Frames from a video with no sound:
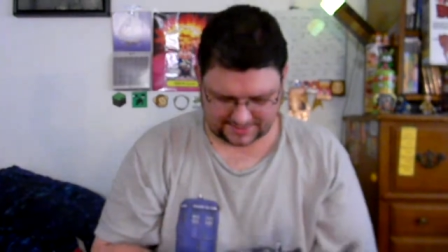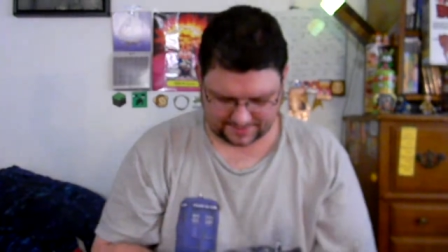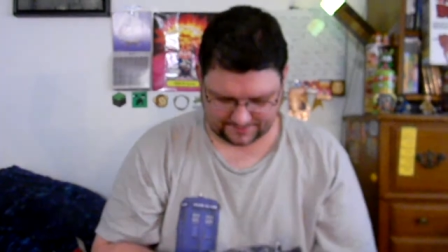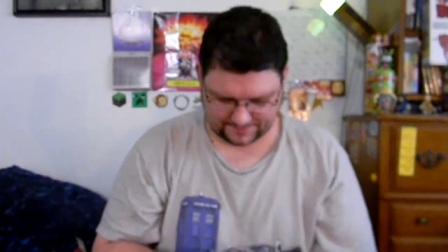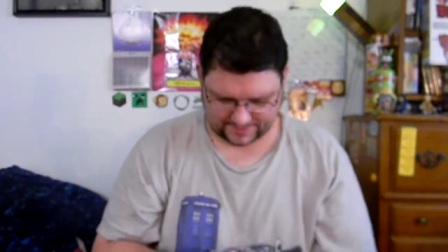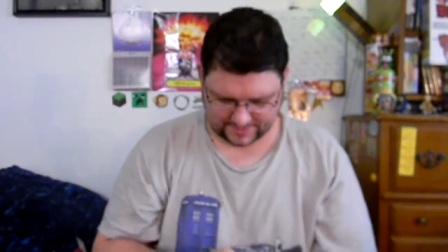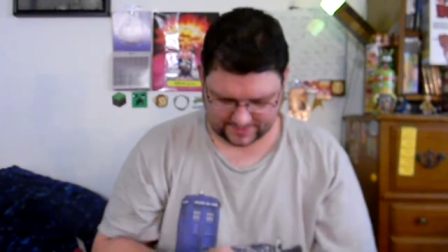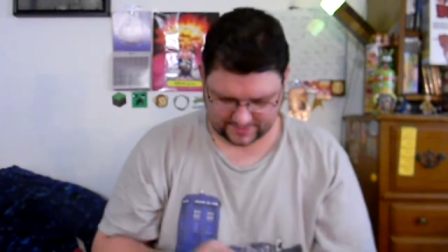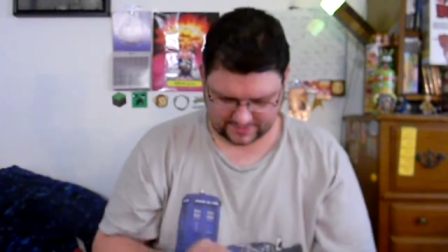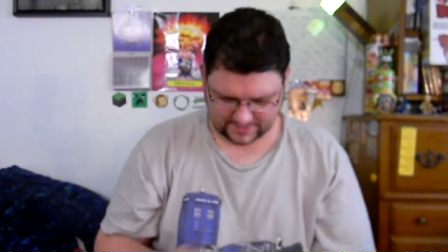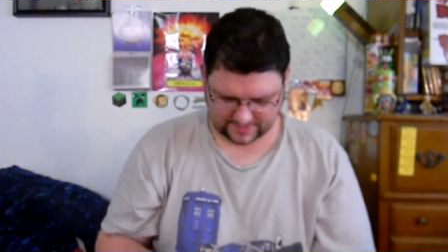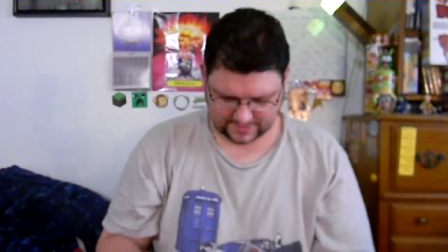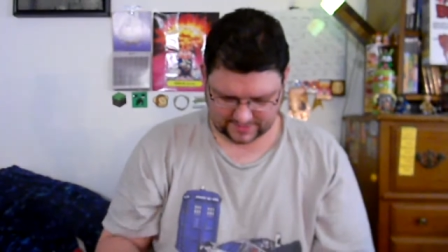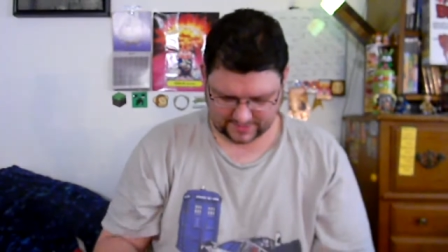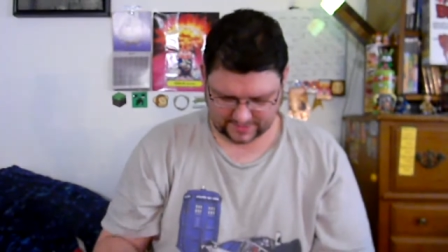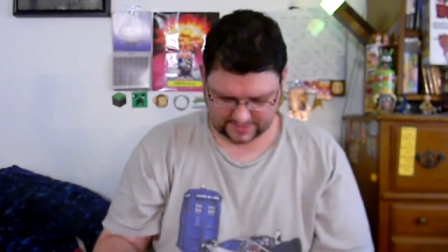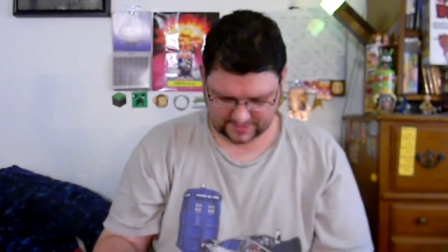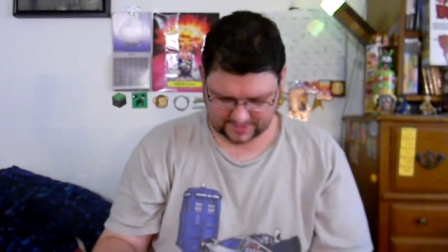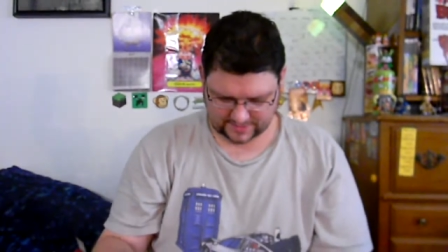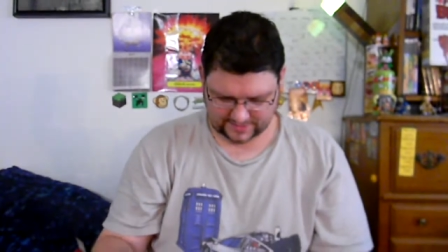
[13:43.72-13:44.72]
not bad.
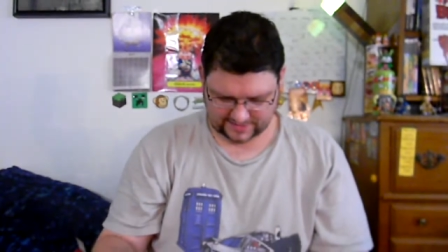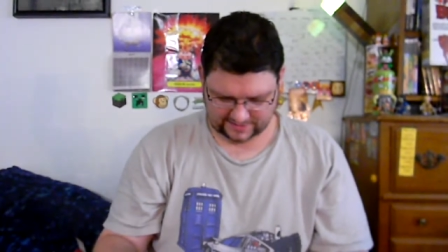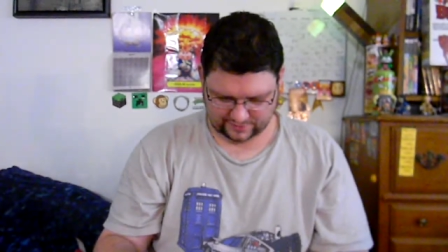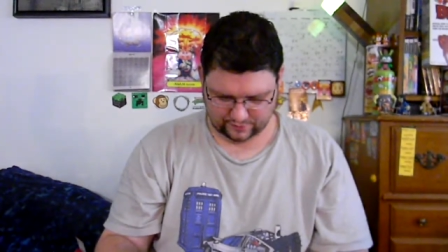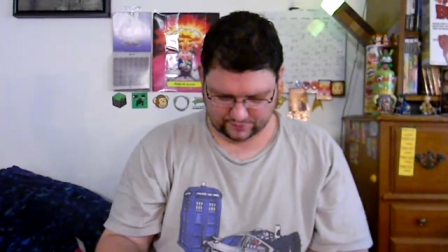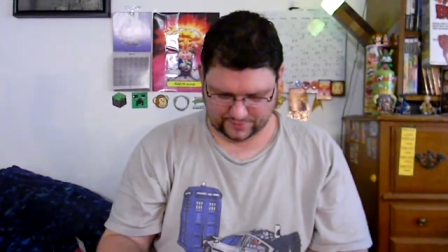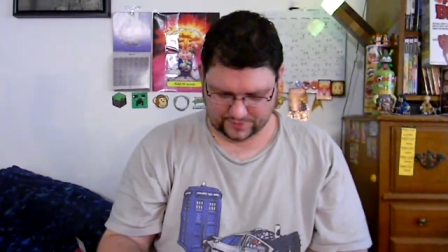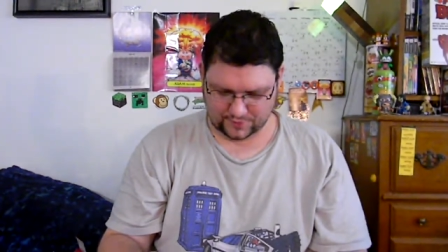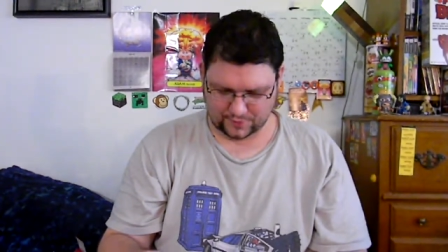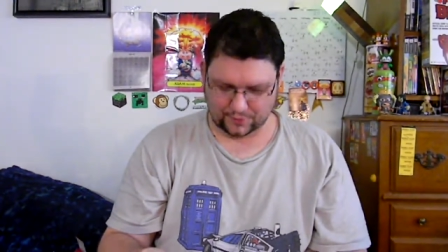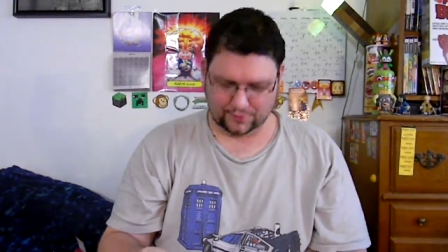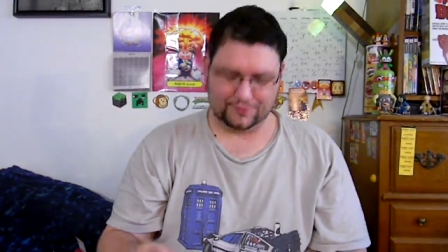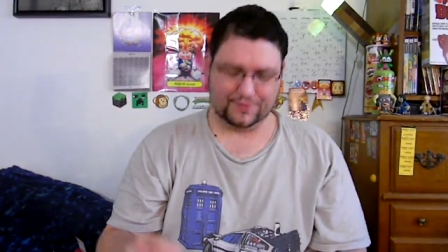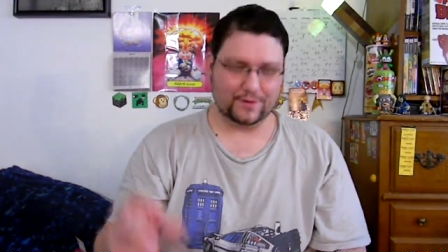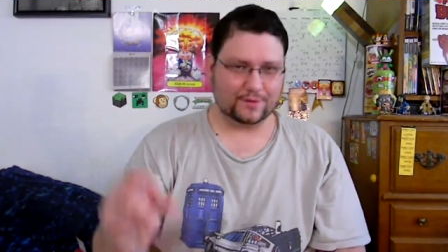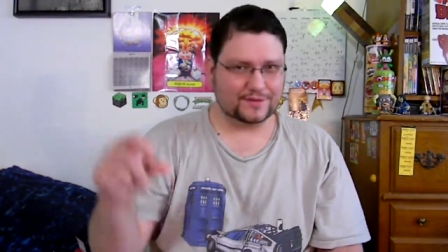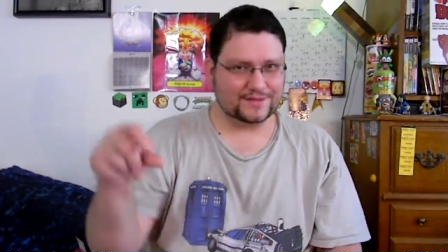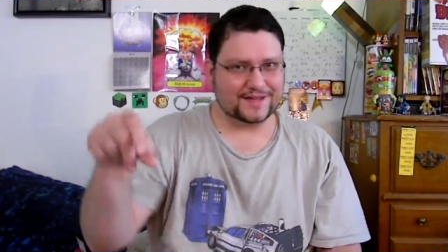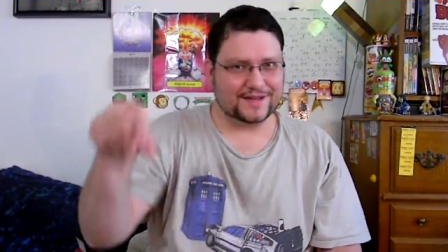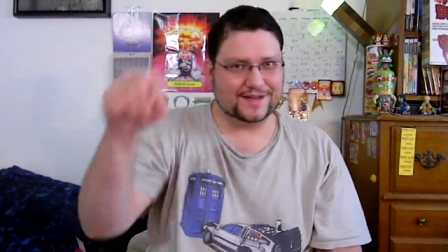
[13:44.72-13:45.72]
It would be cool if
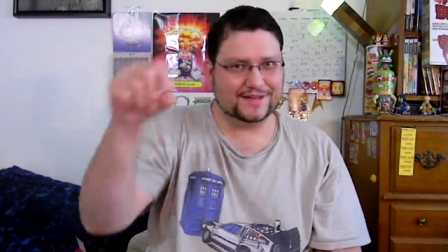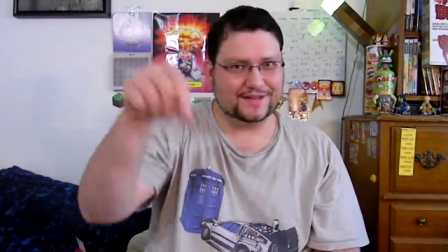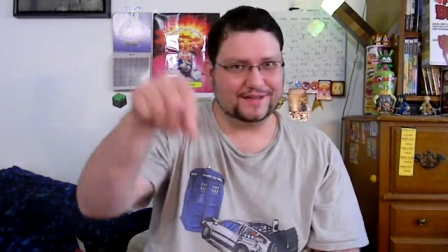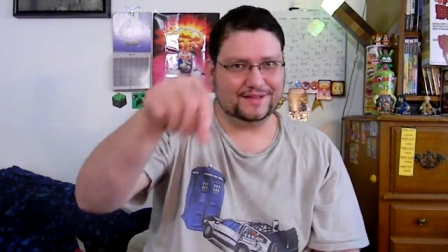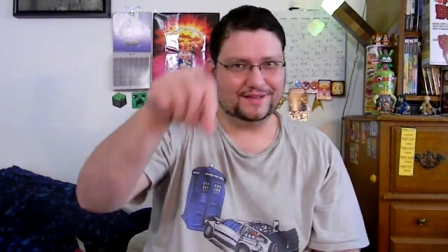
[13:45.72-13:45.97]
there was, like,